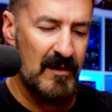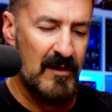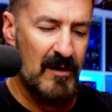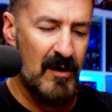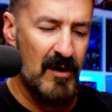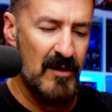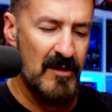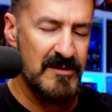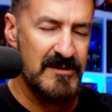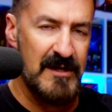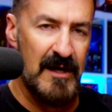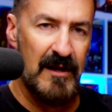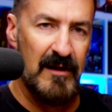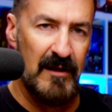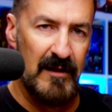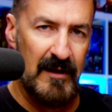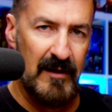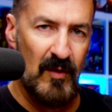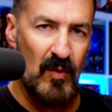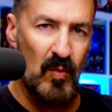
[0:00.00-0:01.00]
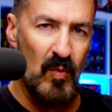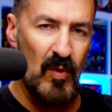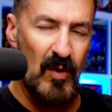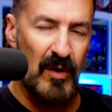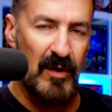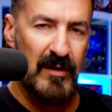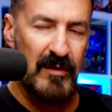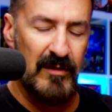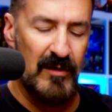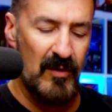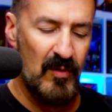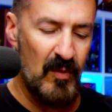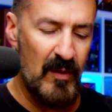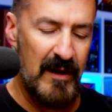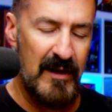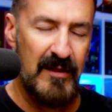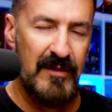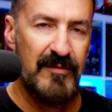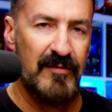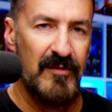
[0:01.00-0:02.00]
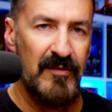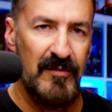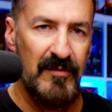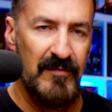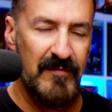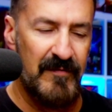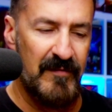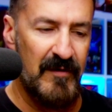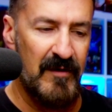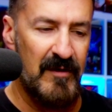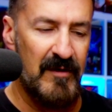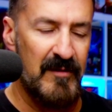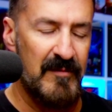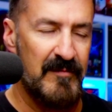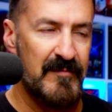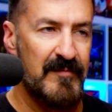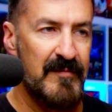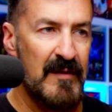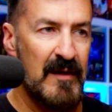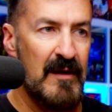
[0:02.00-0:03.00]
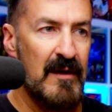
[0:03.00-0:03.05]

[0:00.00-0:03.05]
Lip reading: Cards kind of like work their way through from